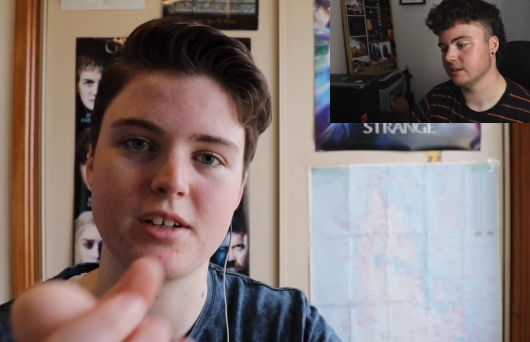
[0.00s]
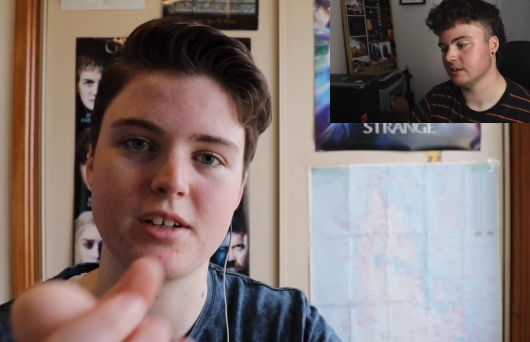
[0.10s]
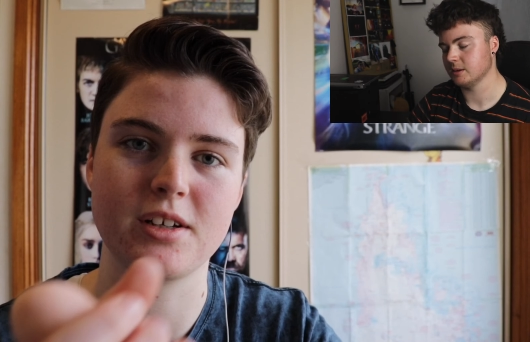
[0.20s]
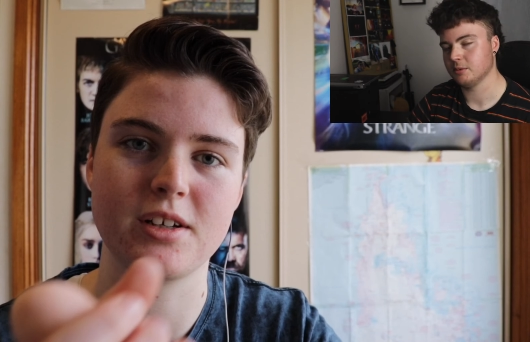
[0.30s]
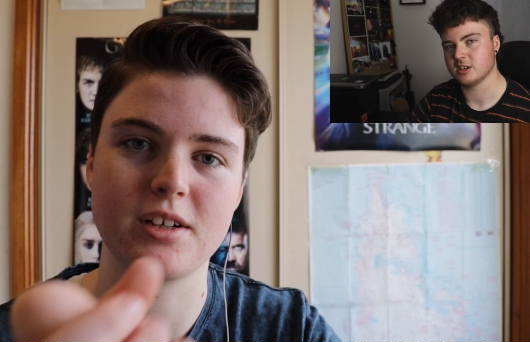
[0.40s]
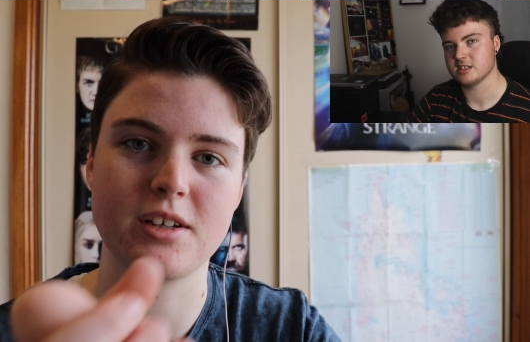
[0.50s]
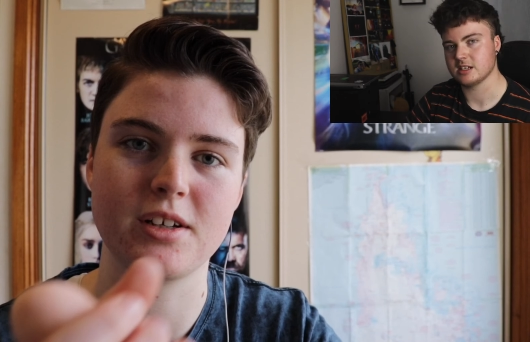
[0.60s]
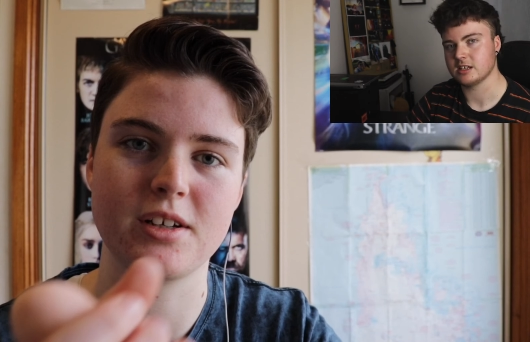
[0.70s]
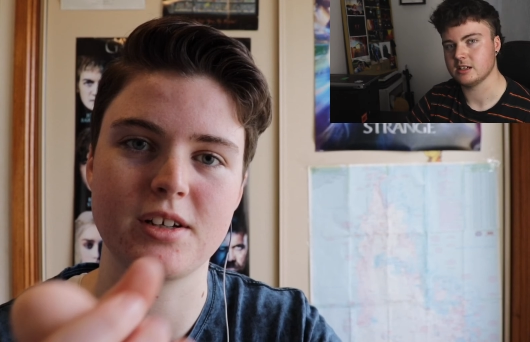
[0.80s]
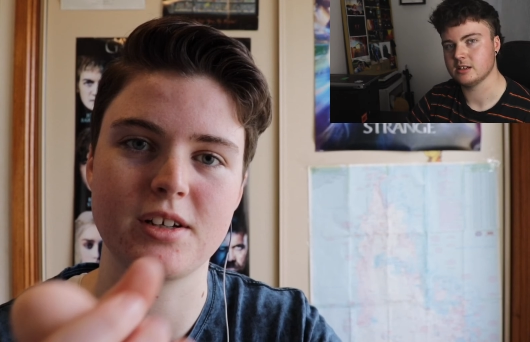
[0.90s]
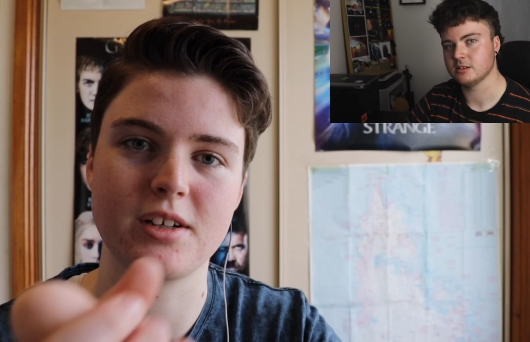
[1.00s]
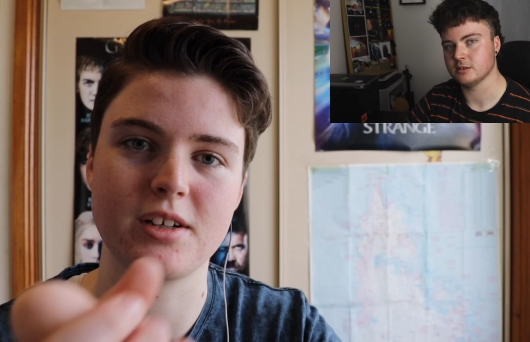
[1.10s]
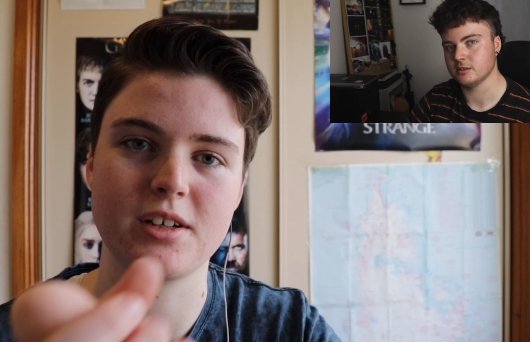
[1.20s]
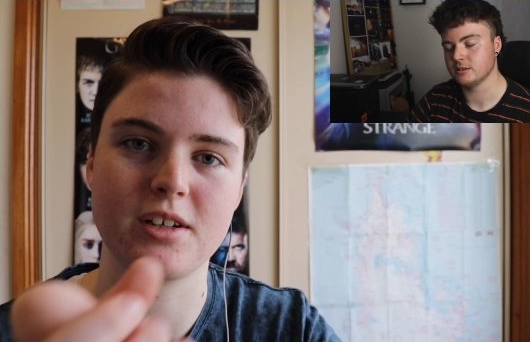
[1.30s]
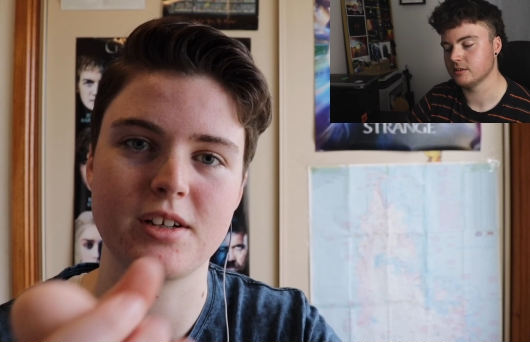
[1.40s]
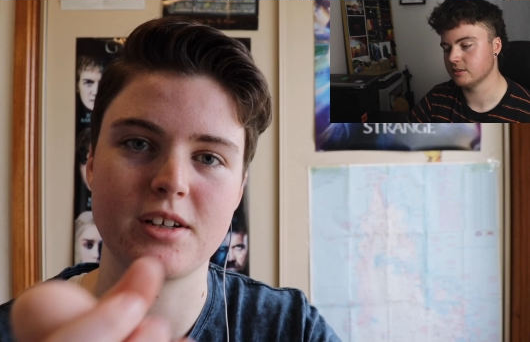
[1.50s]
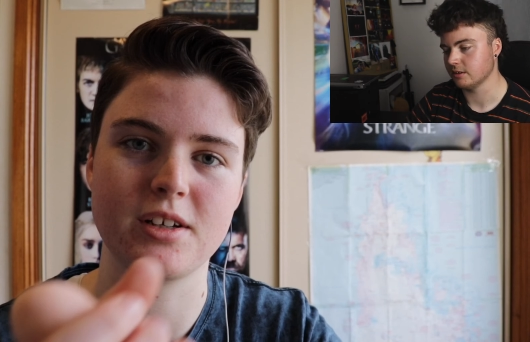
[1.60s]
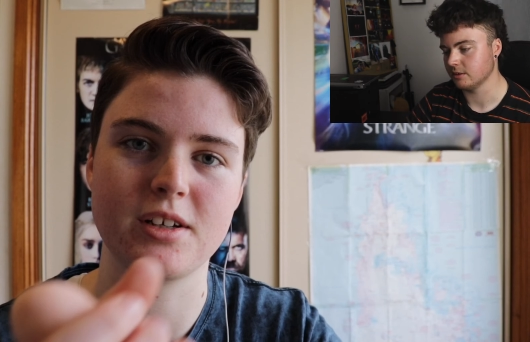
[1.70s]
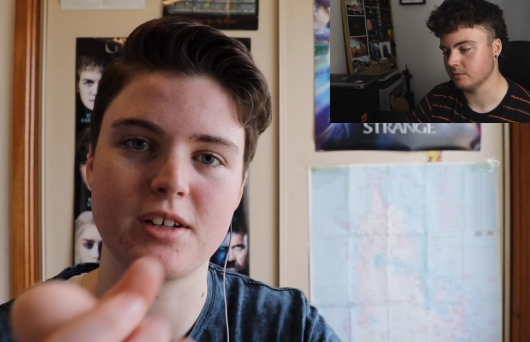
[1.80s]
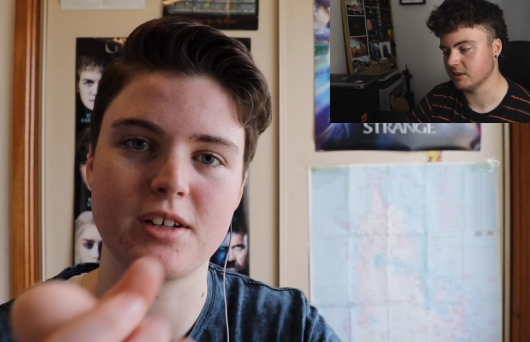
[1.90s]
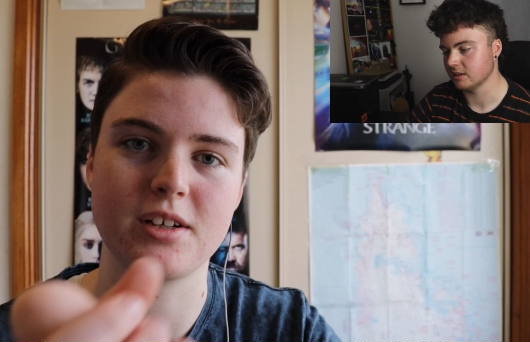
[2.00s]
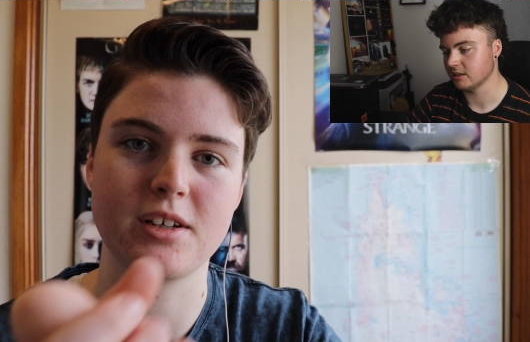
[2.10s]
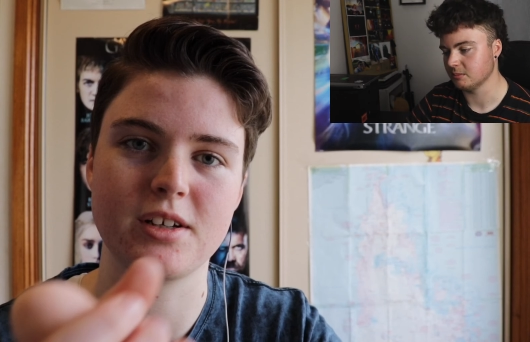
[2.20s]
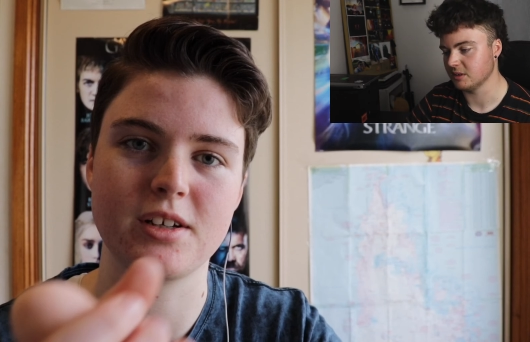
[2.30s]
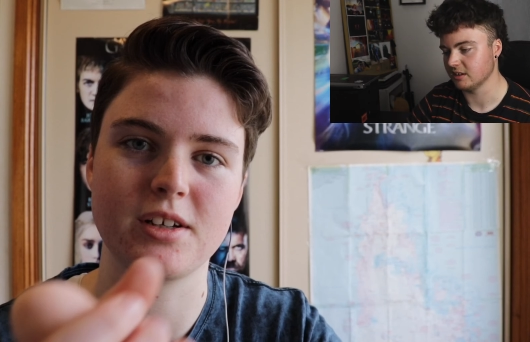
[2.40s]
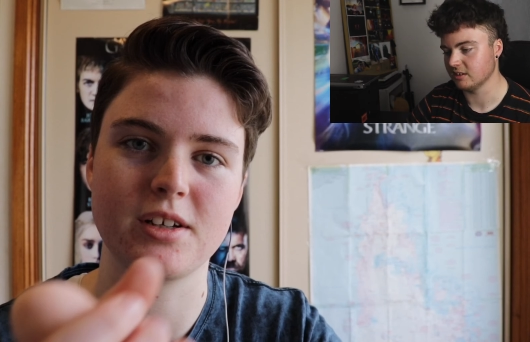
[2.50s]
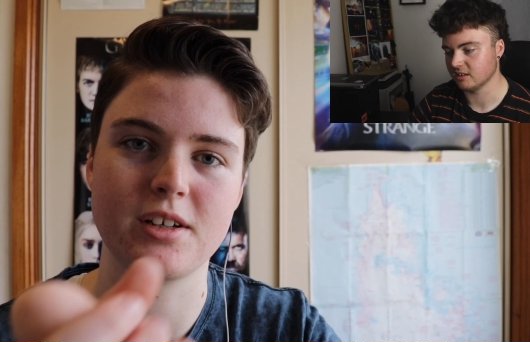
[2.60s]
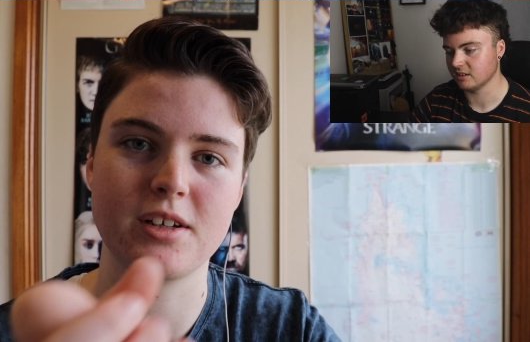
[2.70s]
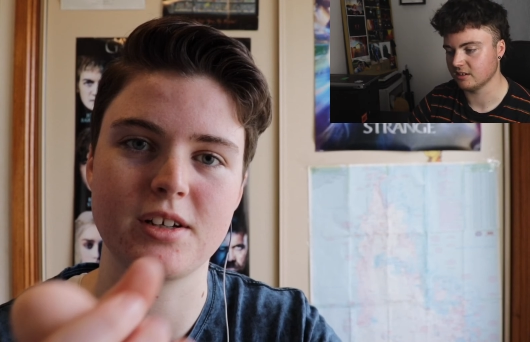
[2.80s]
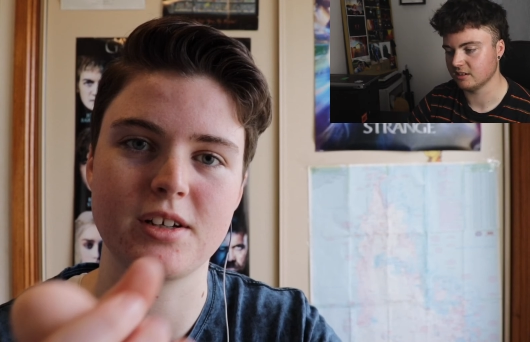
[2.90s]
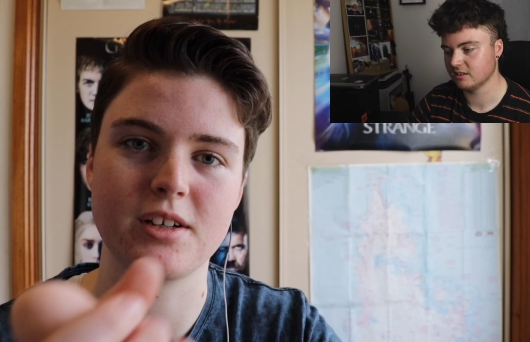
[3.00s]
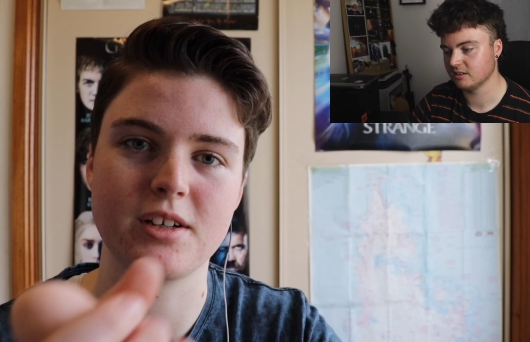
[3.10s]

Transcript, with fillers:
Speaker 1: they're pretty sticky too. So Mr. Limpy's and